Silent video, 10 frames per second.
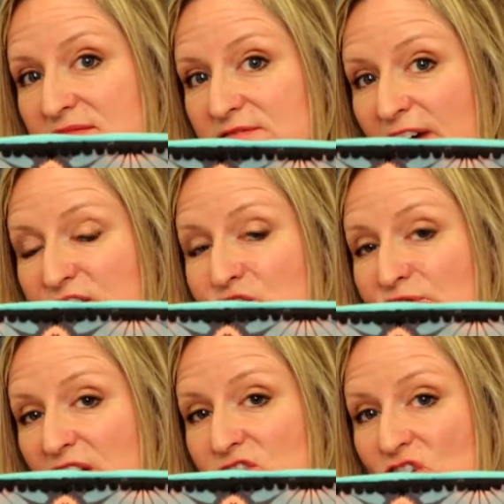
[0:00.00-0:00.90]
Find Your
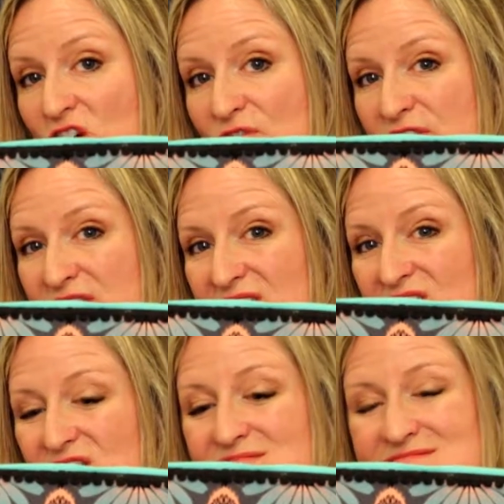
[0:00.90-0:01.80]
Fade shawl fit in
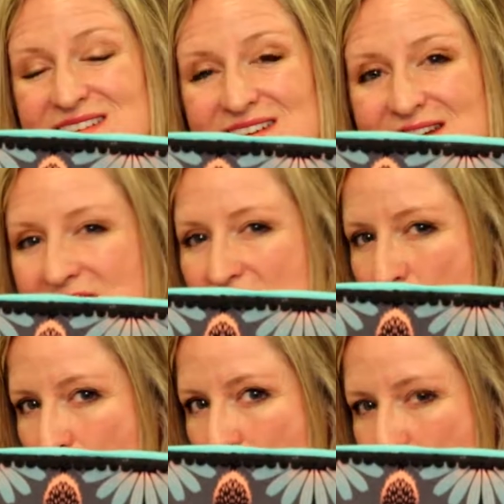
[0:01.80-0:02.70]
here?
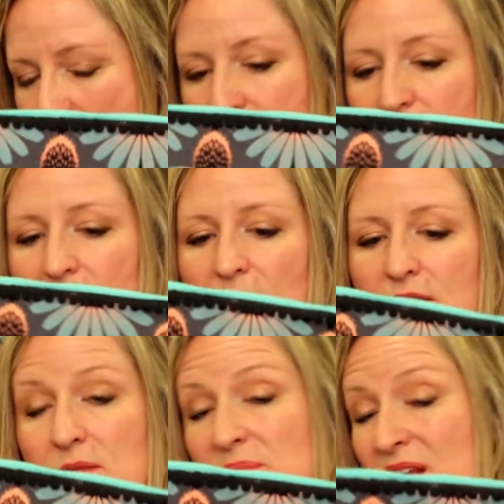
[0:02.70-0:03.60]
No.
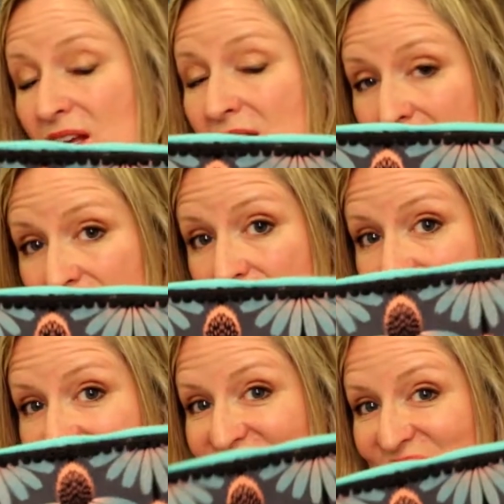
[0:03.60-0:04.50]
The beginning of your
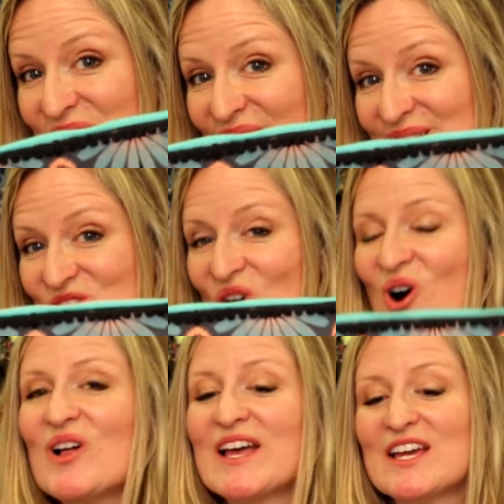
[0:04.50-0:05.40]
Find Your Fade
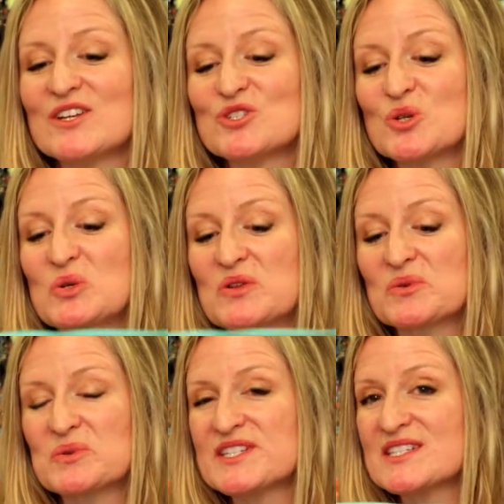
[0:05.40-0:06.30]
shawl, a 2 to
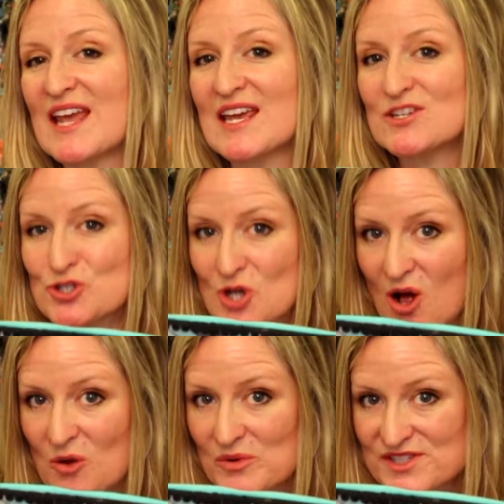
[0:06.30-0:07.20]
3 skein
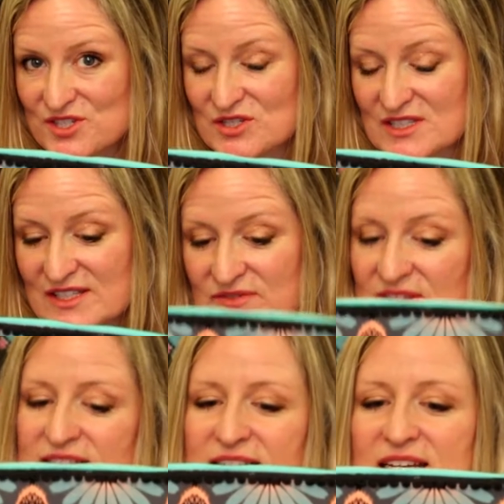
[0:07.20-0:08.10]
shawl would certainly
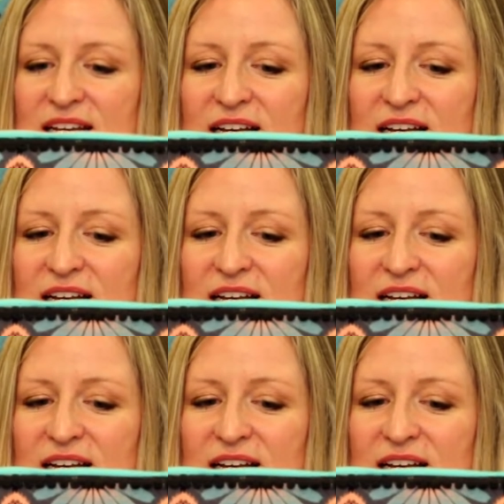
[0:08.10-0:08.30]
fit.